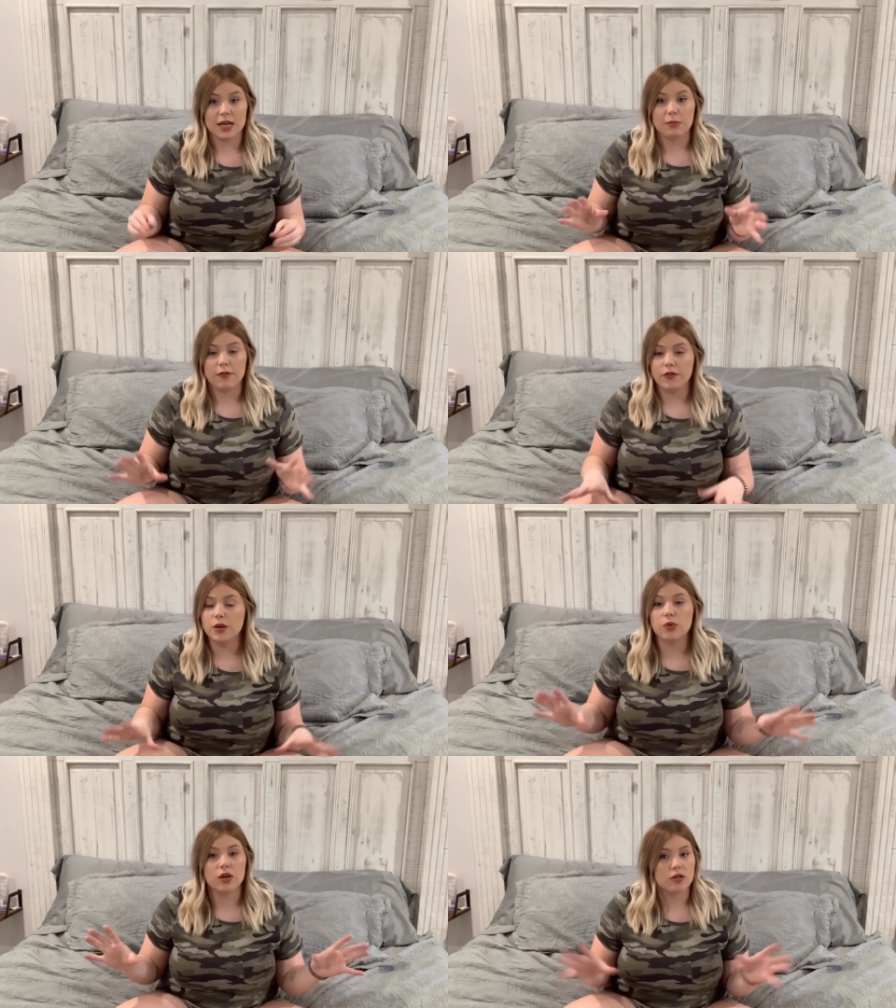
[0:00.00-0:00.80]
My feet
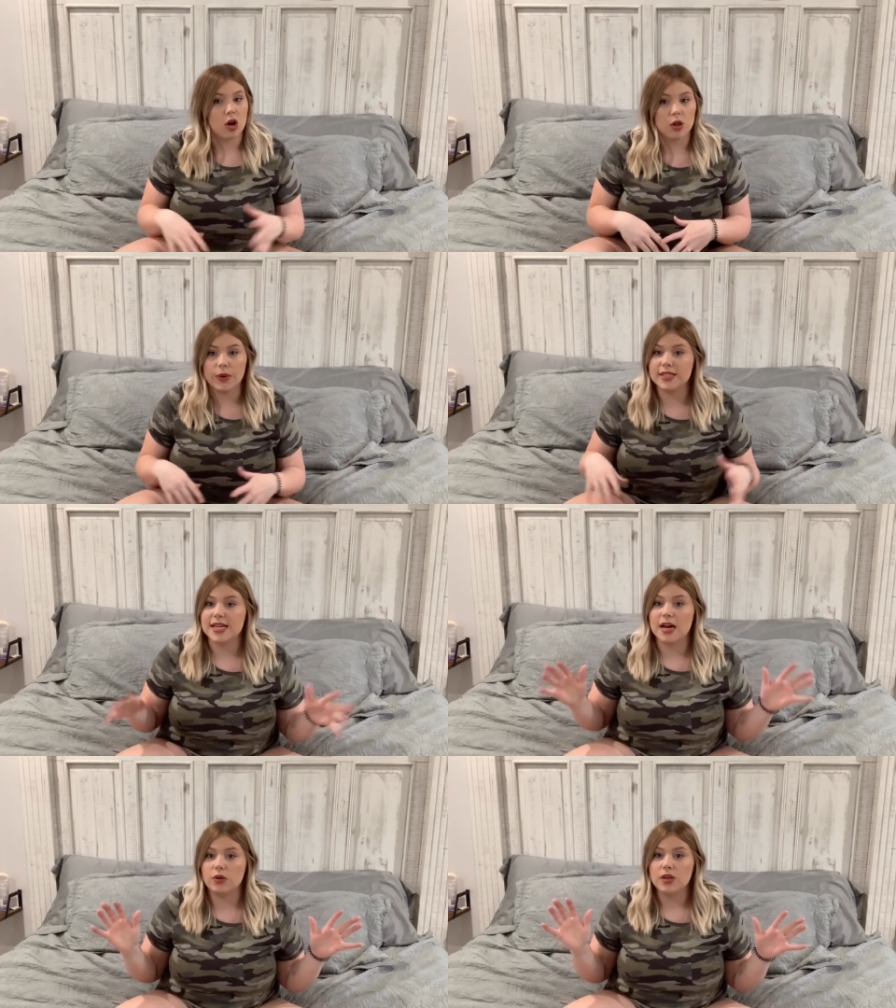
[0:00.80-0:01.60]
were all the way
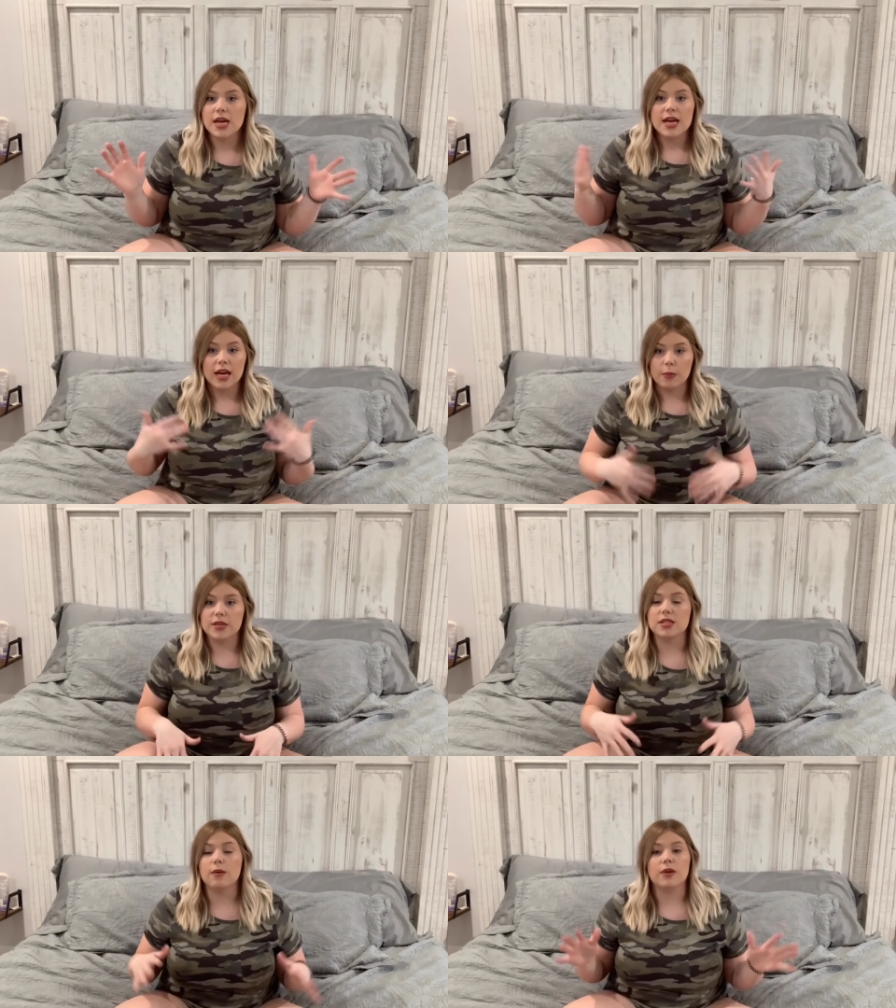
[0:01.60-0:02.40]
down and my
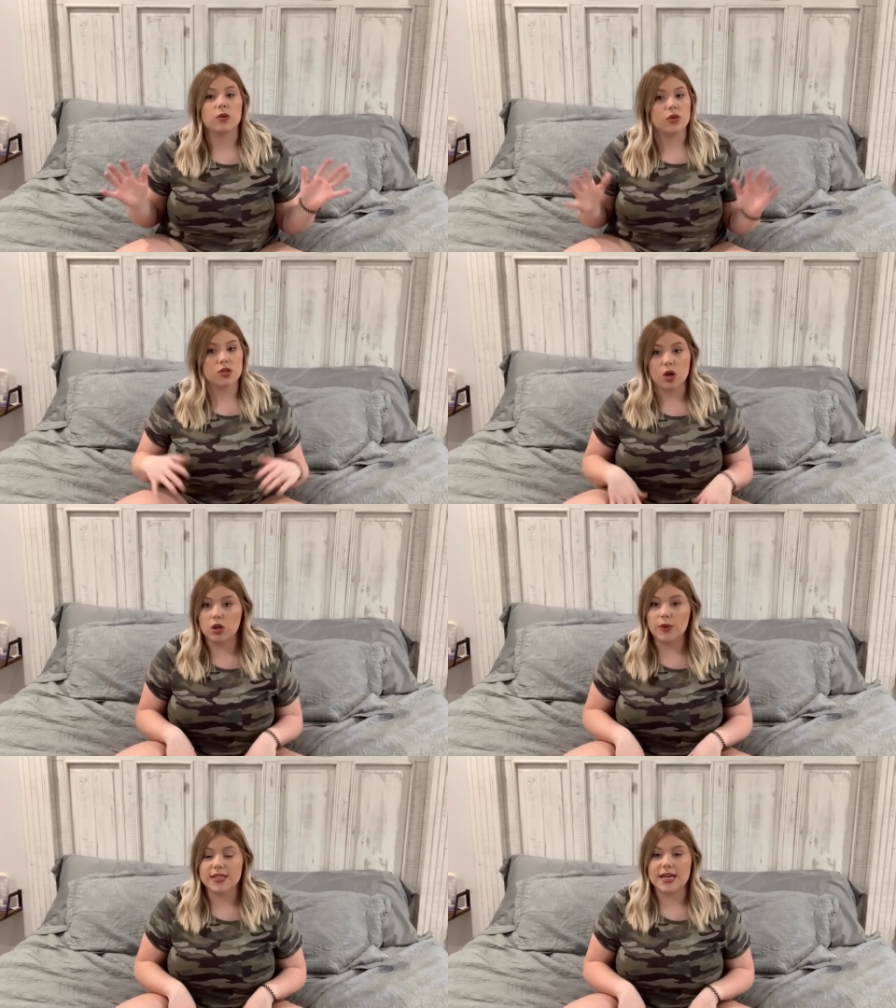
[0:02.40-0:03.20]
stomach was all
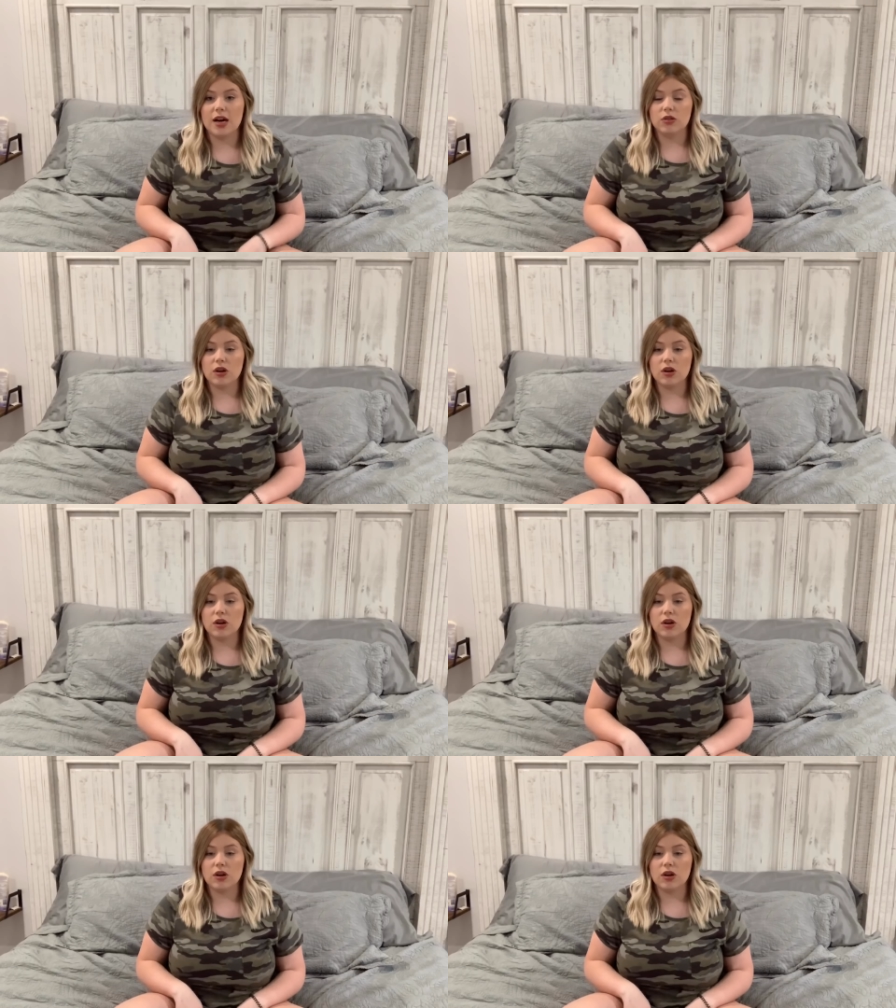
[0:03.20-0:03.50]
the way down.